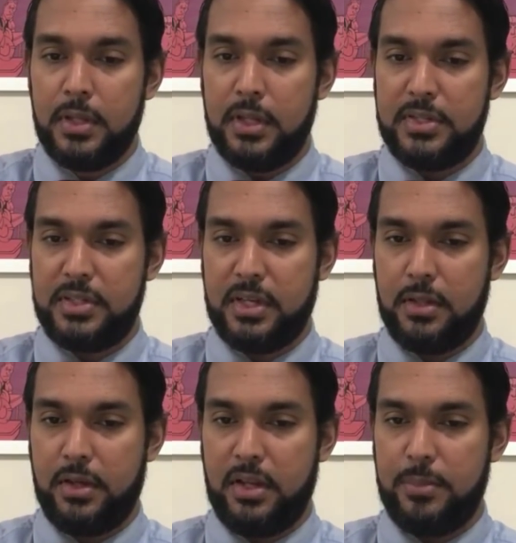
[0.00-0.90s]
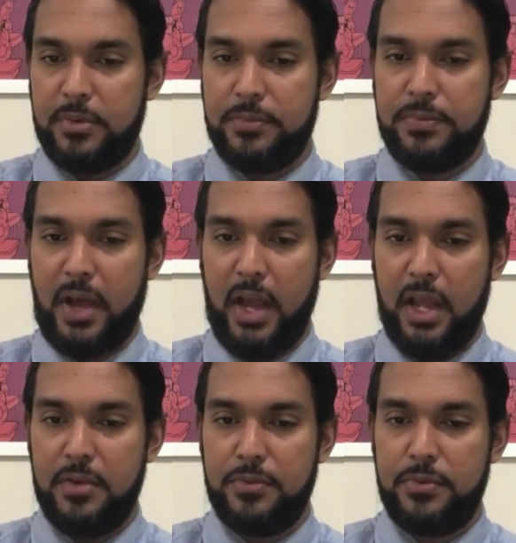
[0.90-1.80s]
Let's take a look at number
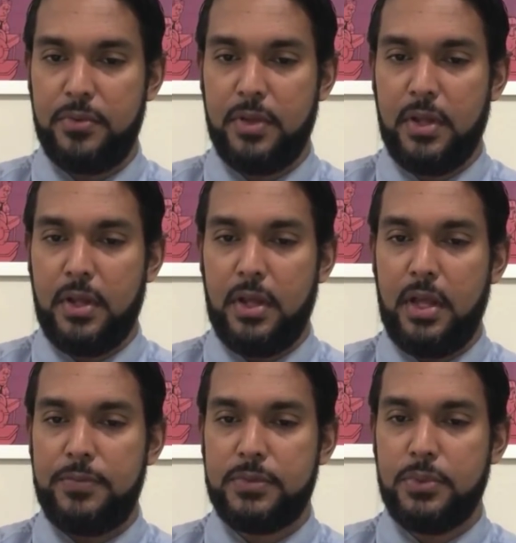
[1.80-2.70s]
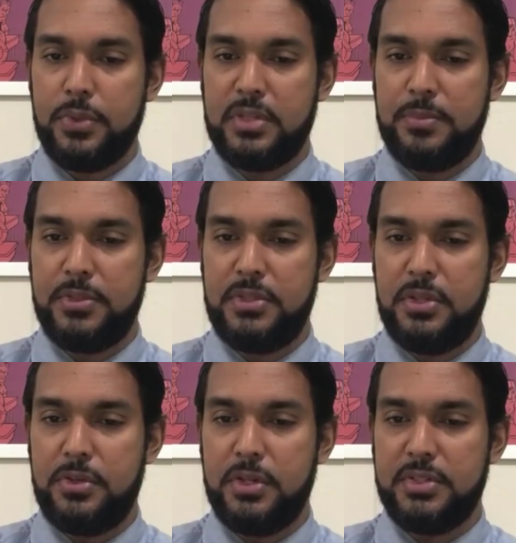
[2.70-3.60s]
5. If total
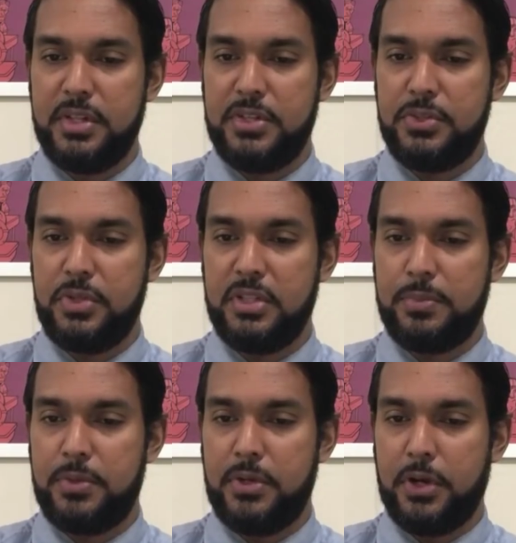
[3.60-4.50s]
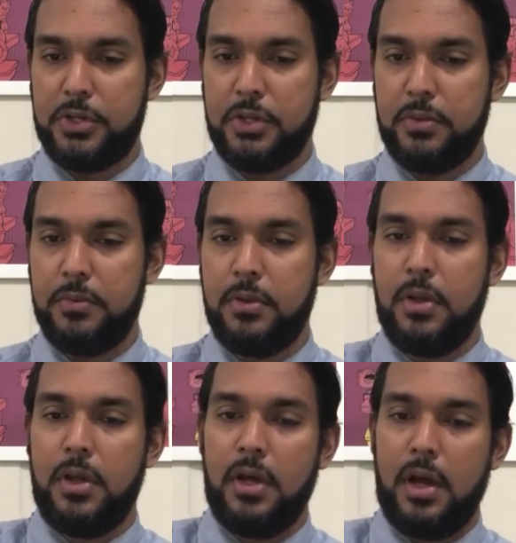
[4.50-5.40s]
materials issued into production
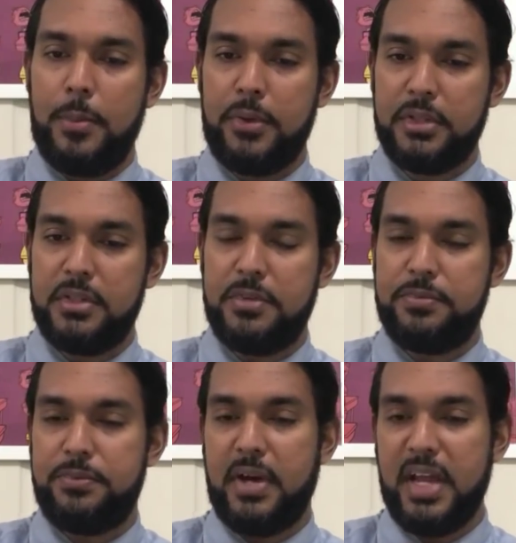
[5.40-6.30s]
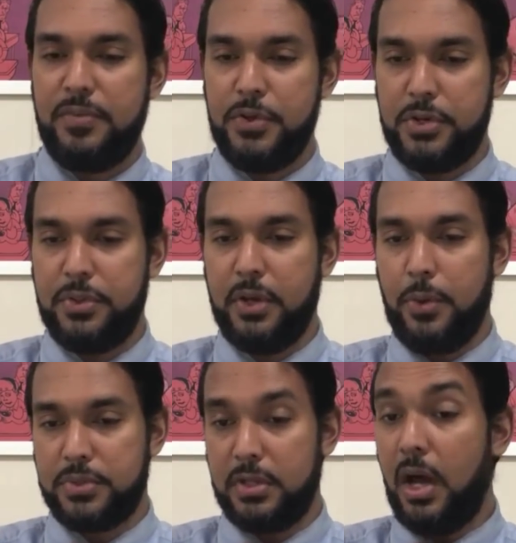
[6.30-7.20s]
amounted to
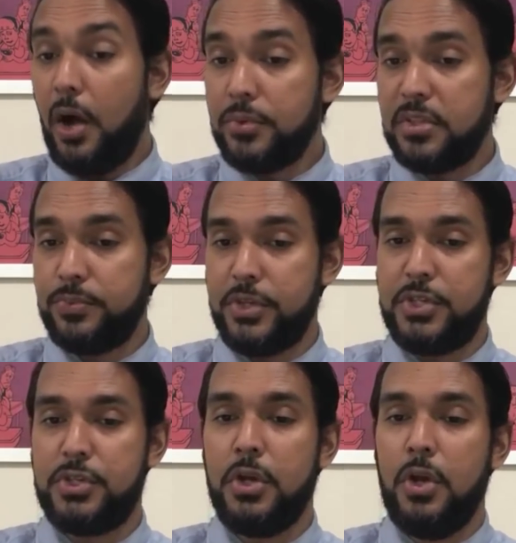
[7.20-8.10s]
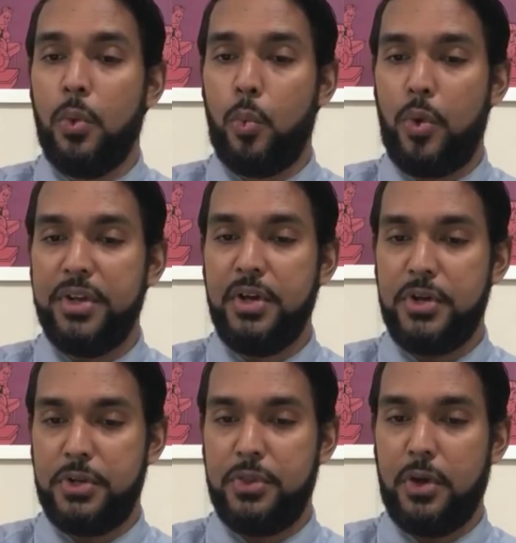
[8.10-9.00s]
500,000, out of which
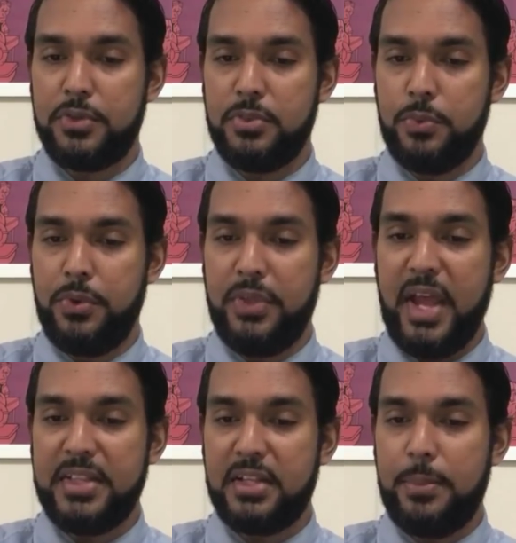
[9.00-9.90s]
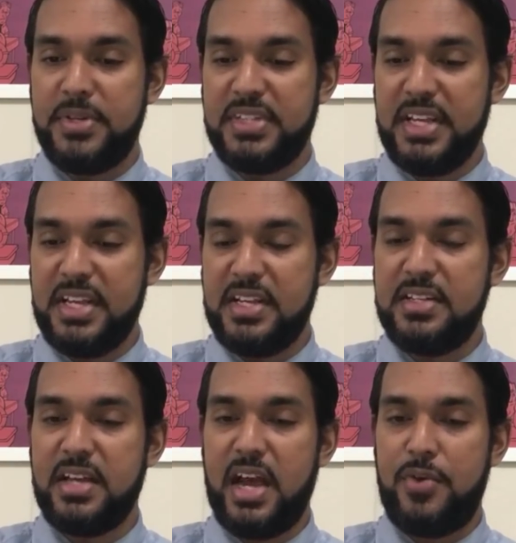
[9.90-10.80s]
100,000 worth ended up as
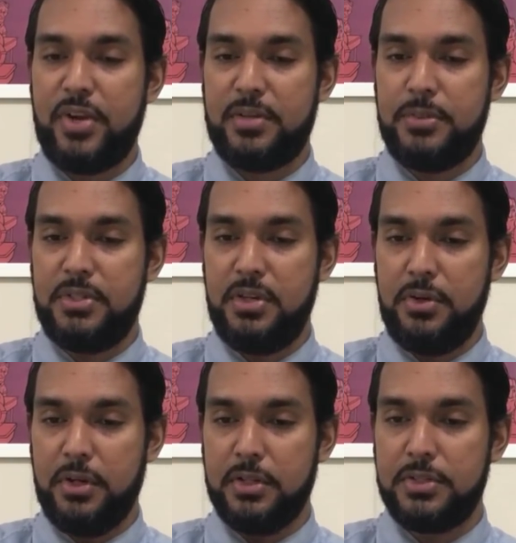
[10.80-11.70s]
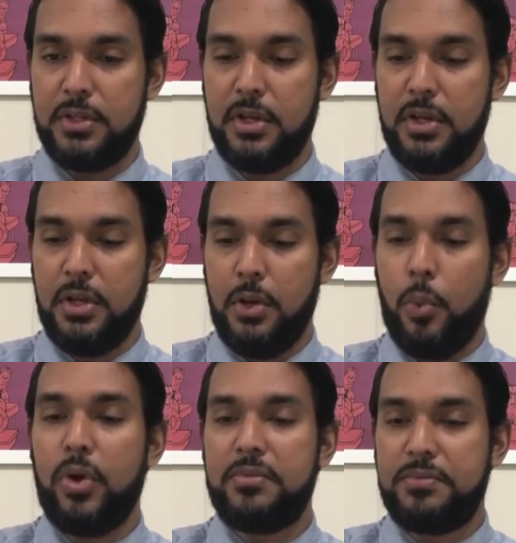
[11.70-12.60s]
indirect materials,
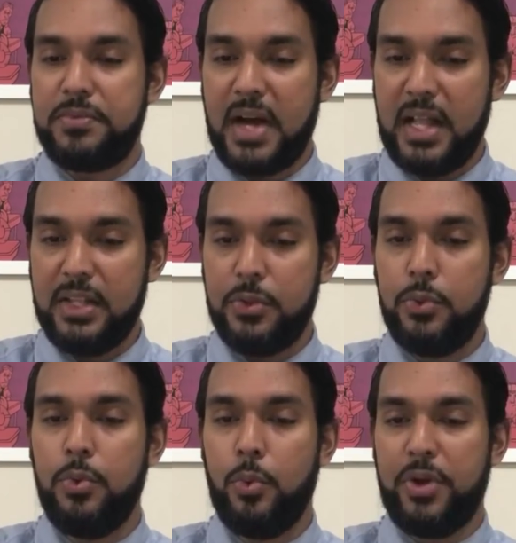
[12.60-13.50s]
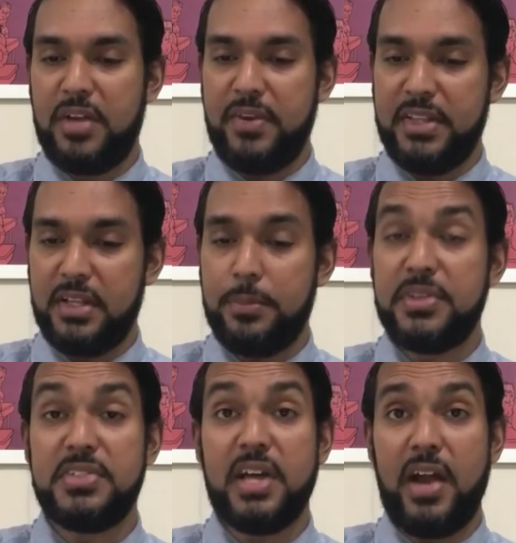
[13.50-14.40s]
what value would have ended up
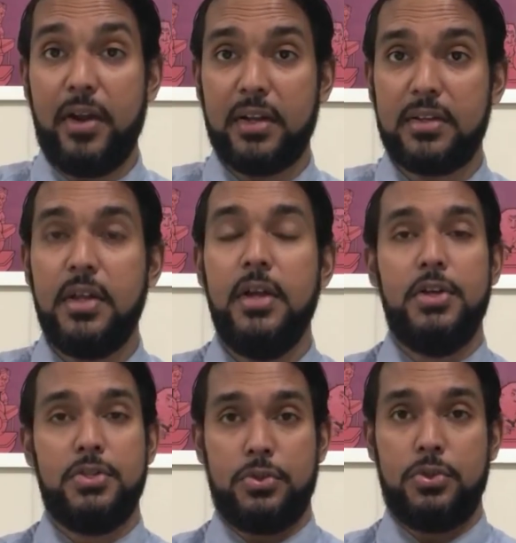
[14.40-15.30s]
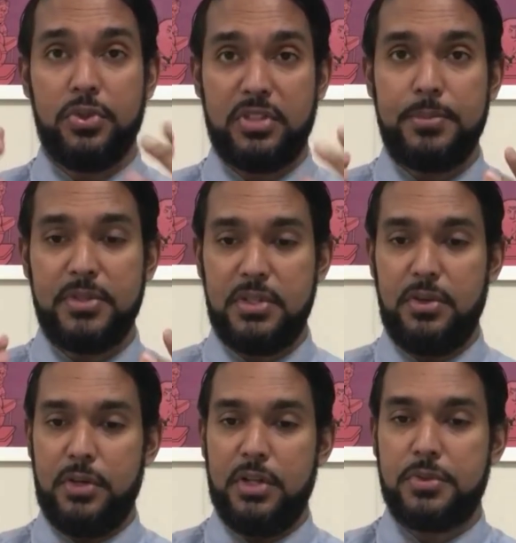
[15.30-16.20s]
as direct? So total
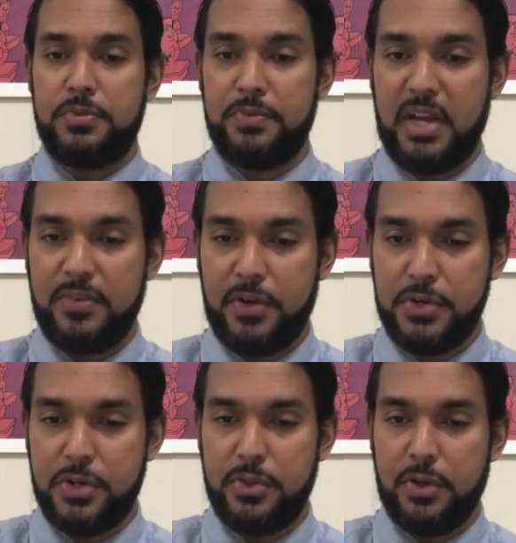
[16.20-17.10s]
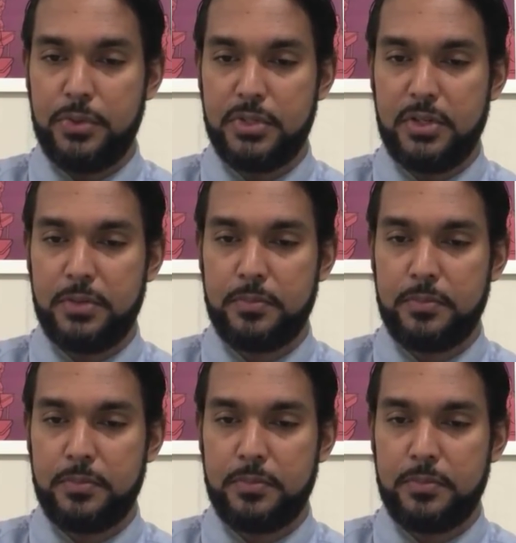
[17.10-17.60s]
materials was 500,000.